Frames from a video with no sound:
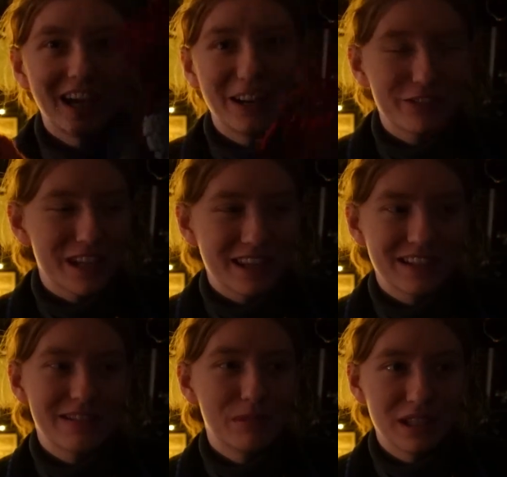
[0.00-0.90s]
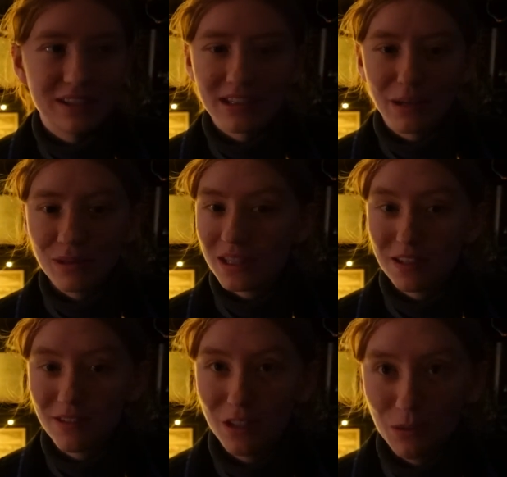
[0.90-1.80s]
I've said this a million times in
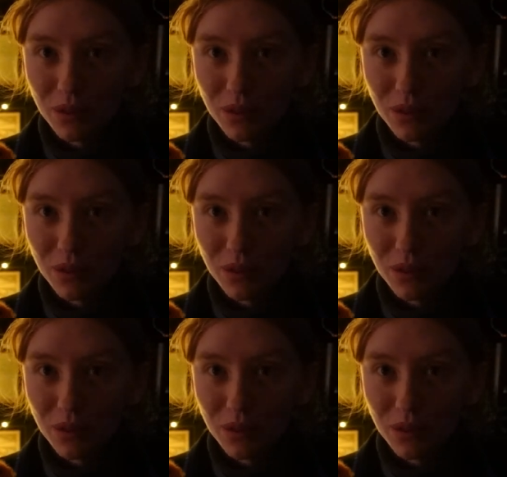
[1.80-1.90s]
this video,